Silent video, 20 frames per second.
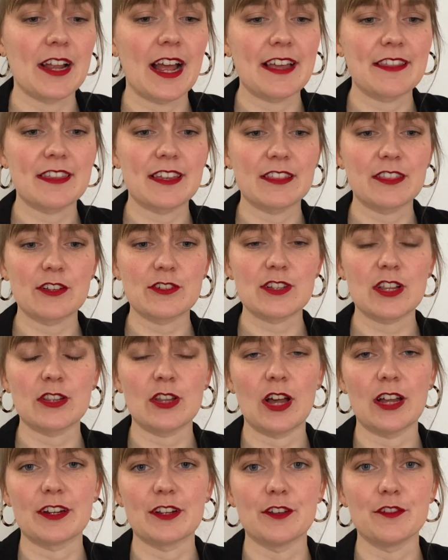I think there's a
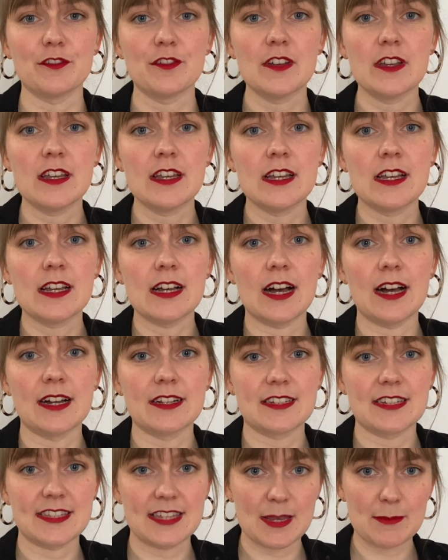lot of
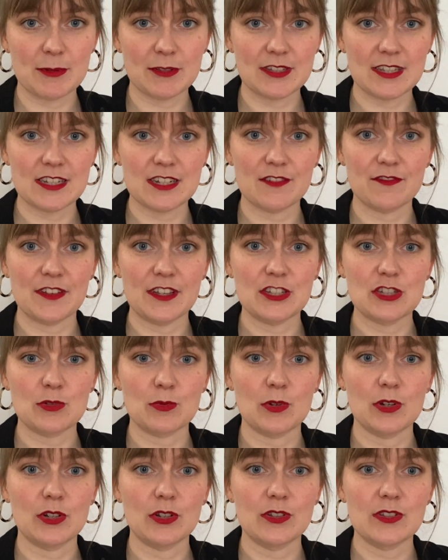disabled
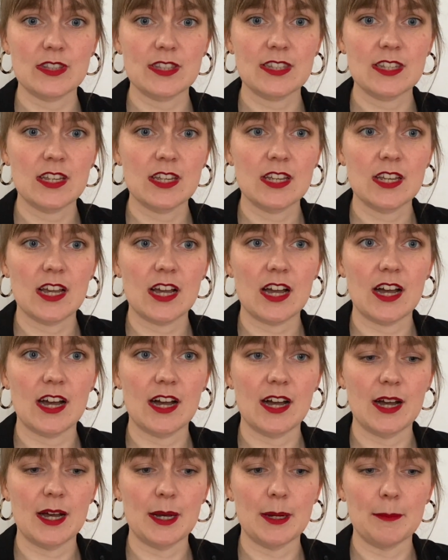individuals
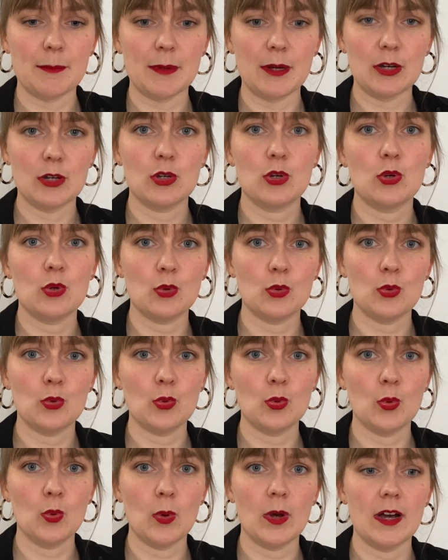
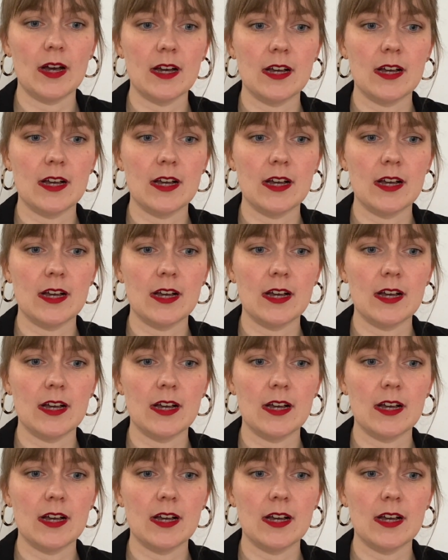who